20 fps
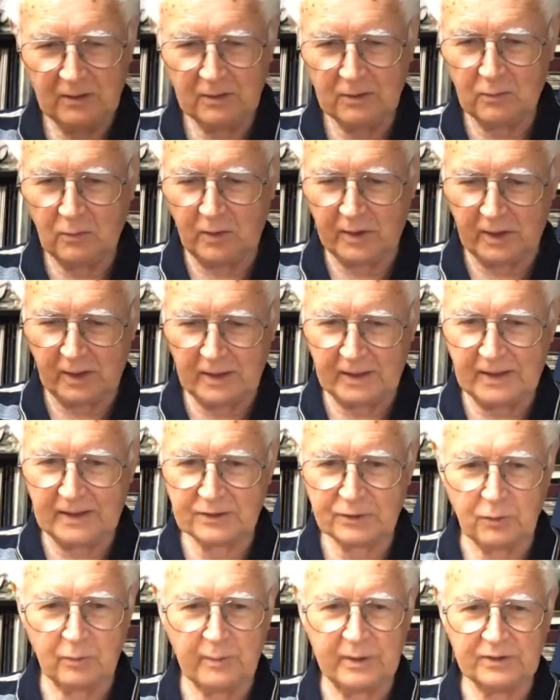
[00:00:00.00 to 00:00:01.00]
Quite a
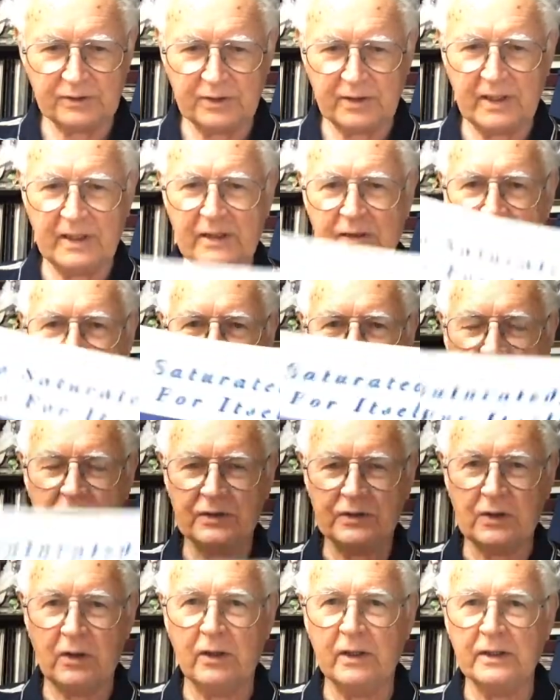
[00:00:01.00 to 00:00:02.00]
large, almost an A3
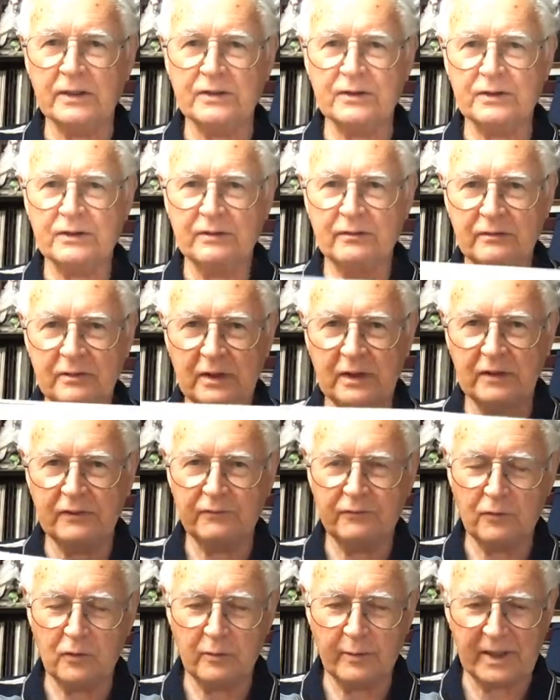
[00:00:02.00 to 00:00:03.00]
size
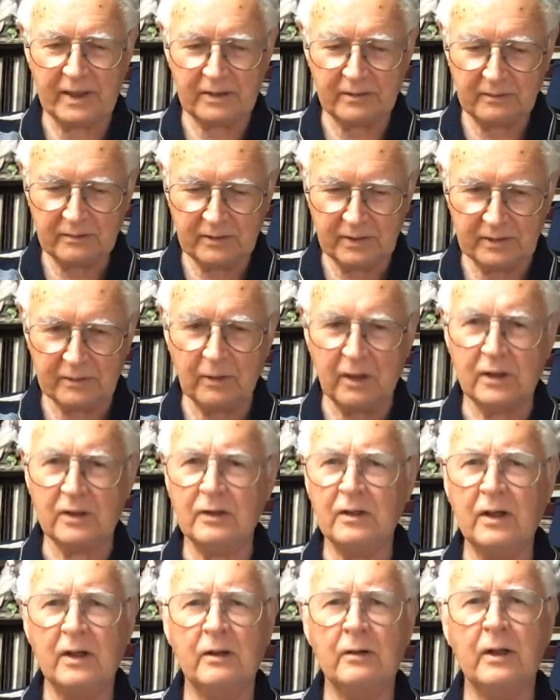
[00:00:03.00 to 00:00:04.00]
format.
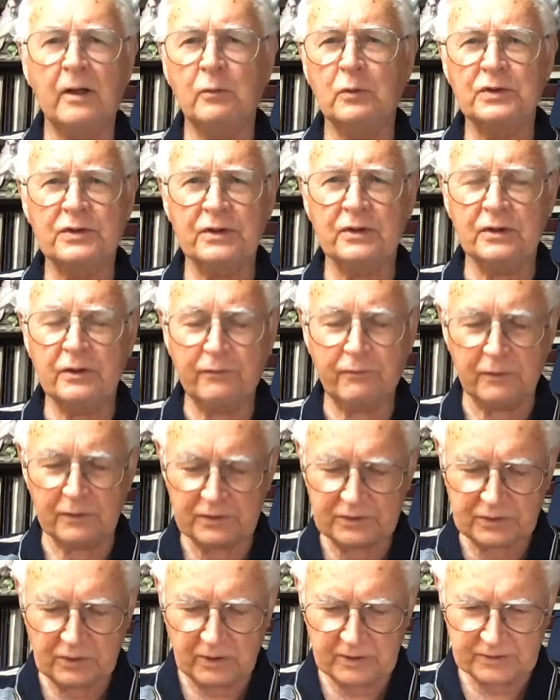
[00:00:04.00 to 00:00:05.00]
It was in different
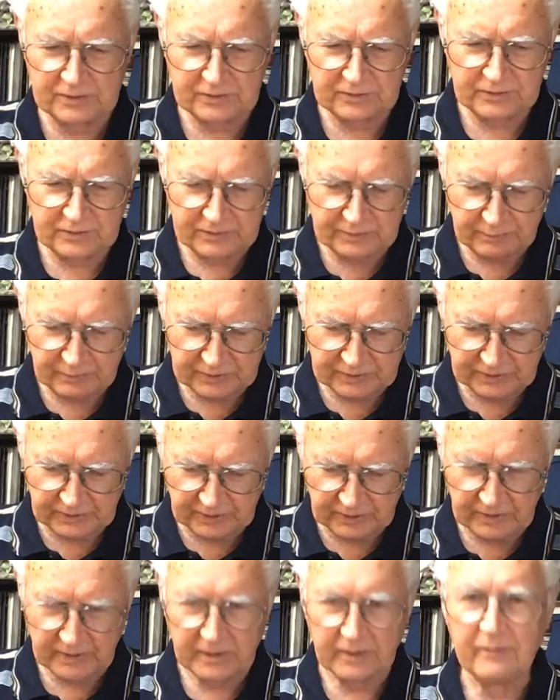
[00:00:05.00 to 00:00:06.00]
sizes, this
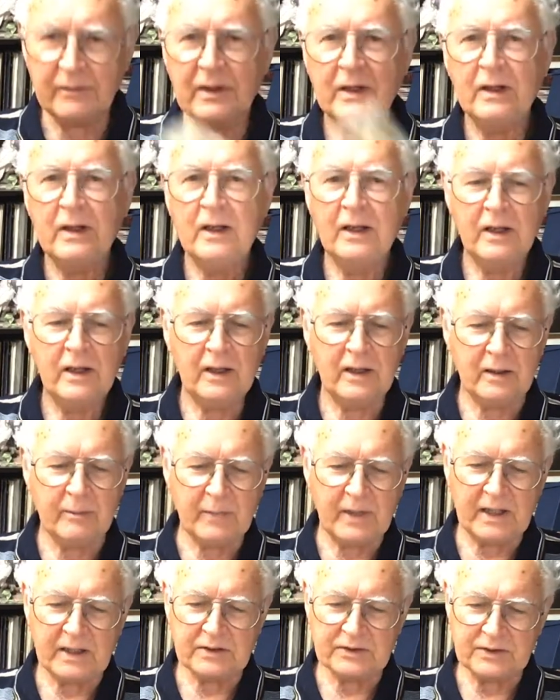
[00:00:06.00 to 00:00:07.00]
particular
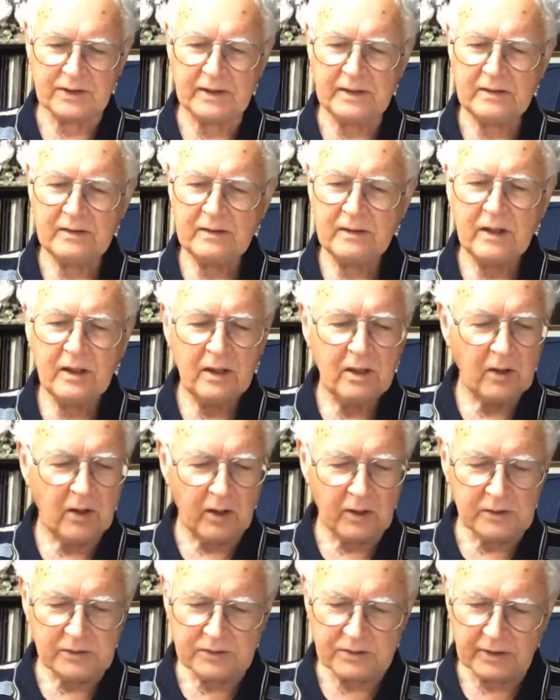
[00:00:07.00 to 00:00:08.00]
magazine.
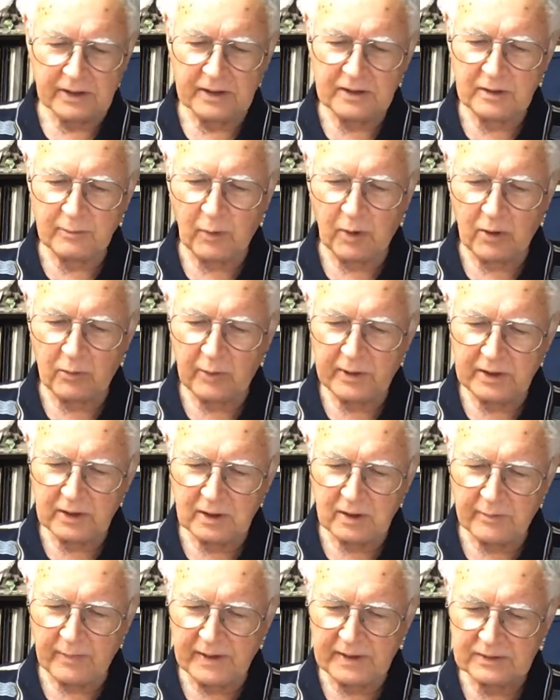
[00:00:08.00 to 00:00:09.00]
I used to get them on a
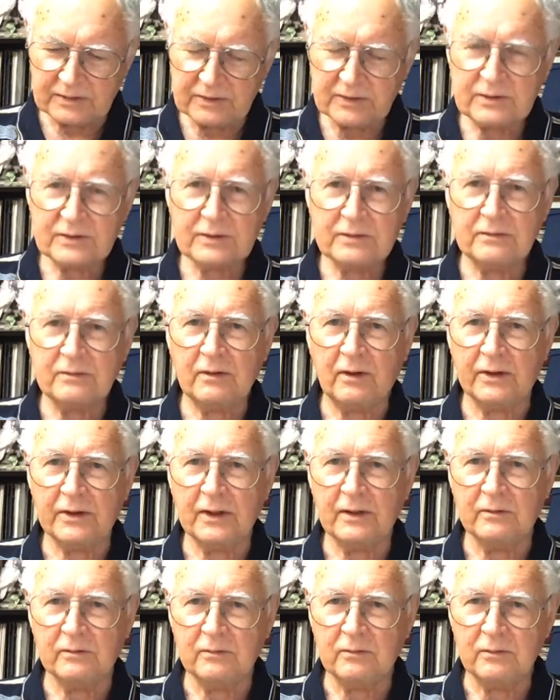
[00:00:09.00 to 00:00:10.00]
regular basis. I
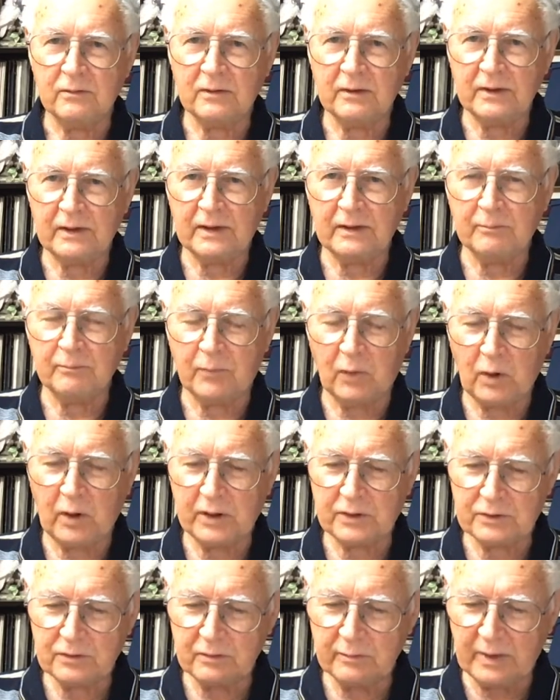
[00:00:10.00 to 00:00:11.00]
don't
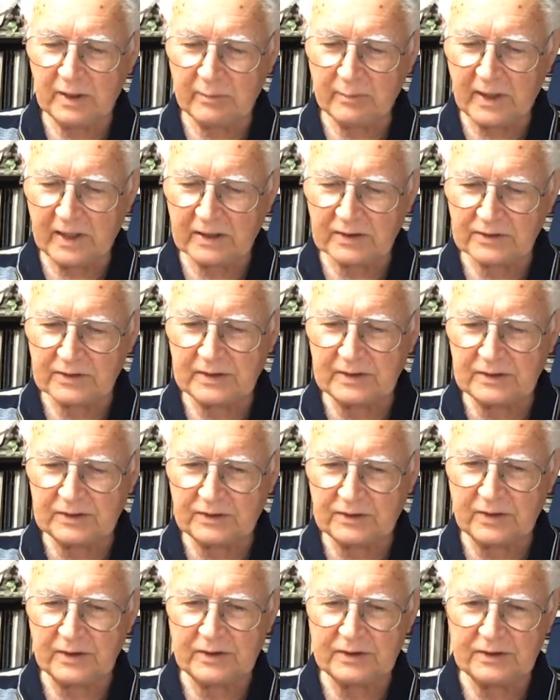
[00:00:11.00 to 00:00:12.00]
buy too many magazines
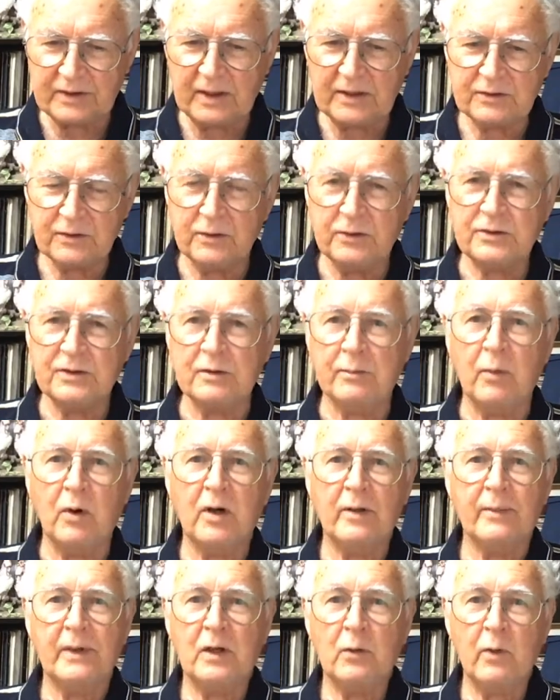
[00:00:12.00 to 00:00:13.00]
these days. I used to
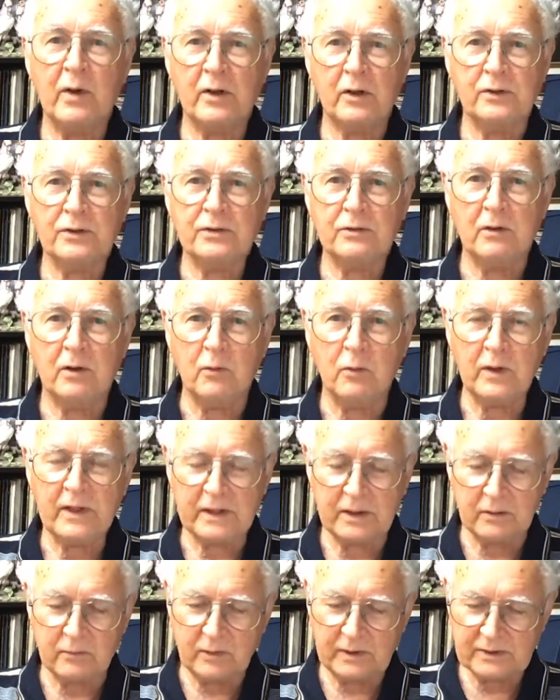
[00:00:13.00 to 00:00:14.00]
buy about one or two a
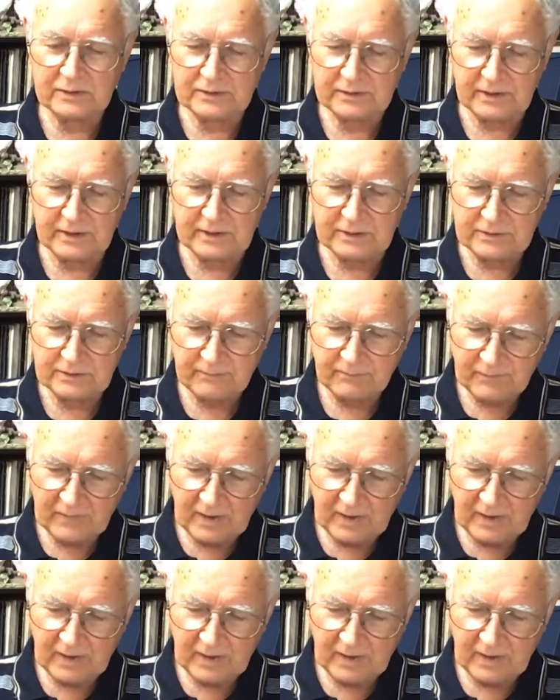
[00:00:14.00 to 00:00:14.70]
week at one stage.